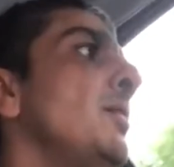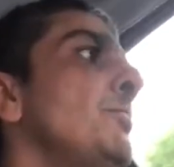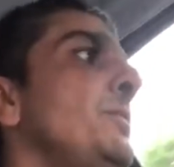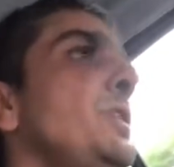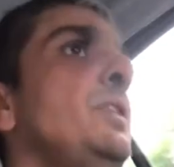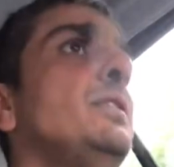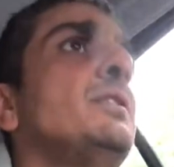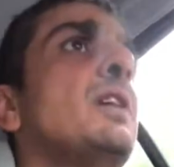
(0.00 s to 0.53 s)

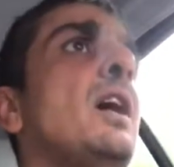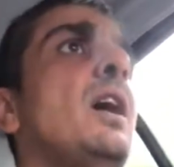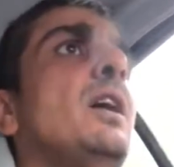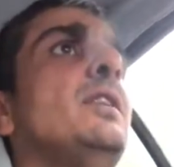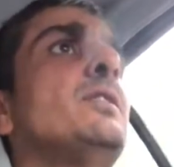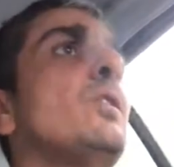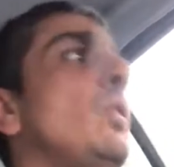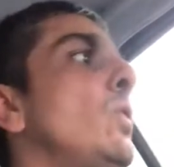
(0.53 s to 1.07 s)
these
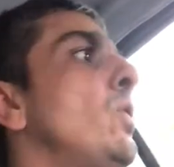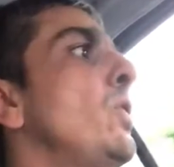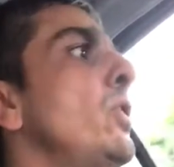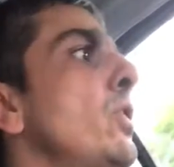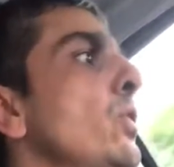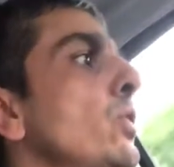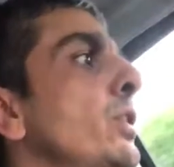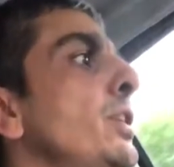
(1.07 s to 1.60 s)
guys
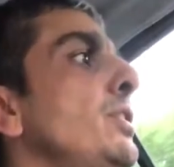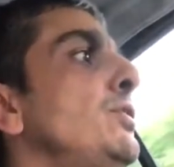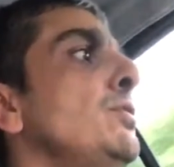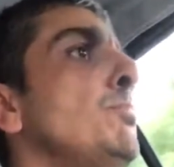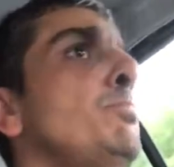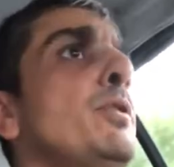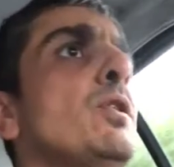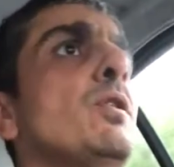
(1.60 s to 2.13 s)
are looking to
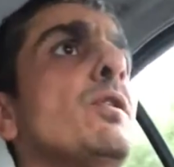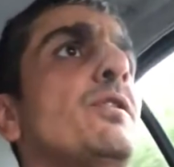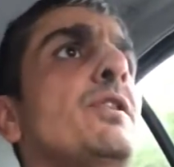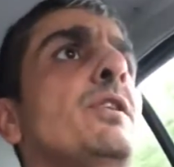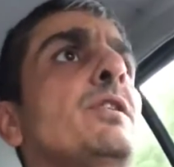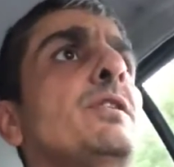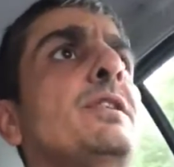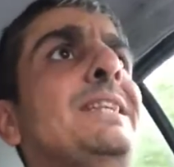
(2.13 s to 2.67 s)
build
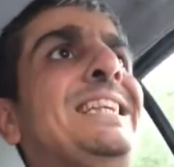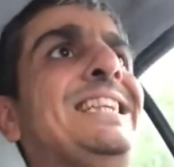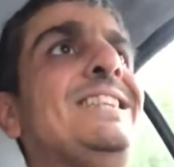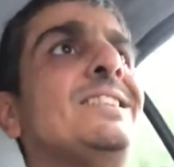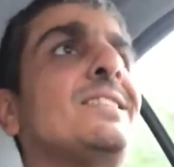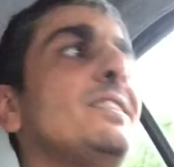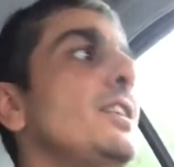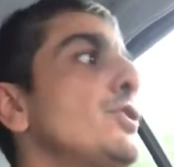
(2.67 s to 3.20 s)
the
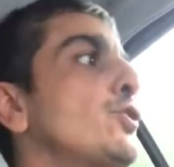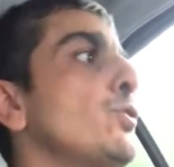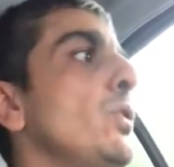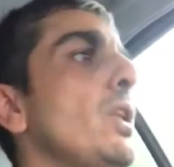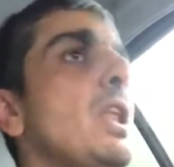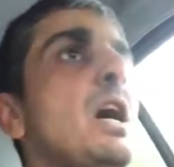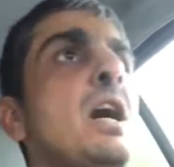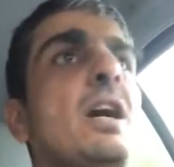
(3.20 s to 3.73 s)

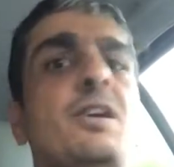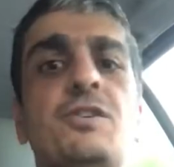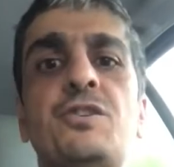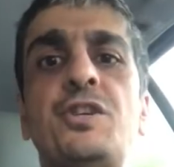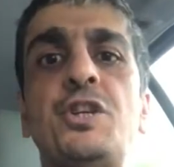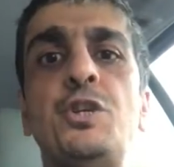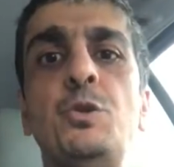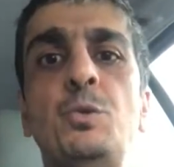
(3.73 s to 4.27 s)
decentralized
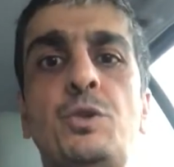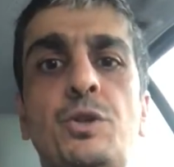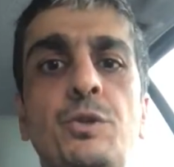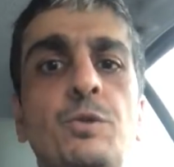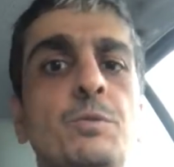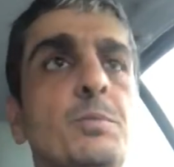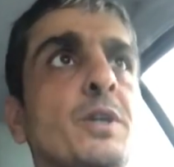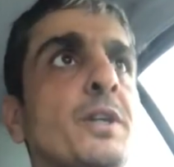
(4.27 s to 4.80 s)

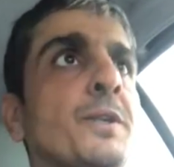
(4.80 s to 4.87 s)
YouTube.